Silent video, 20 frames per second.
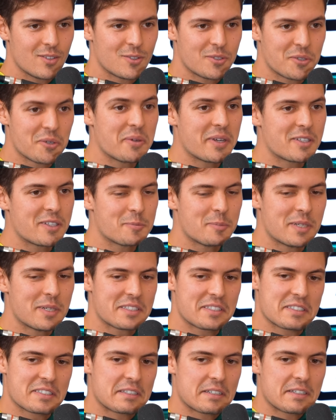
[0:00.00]
to it.
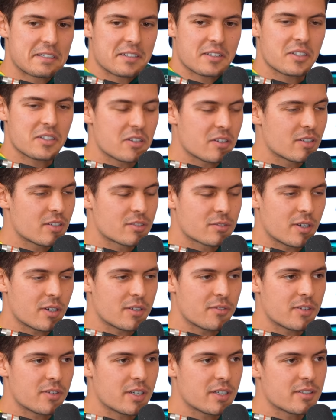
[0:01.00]
But uh, you know, it's
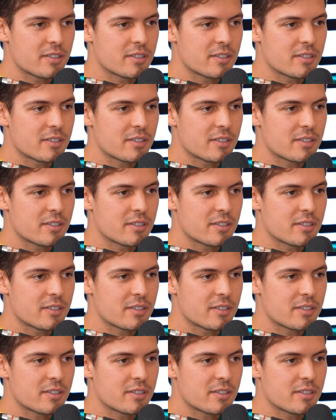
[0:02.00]
quite fine.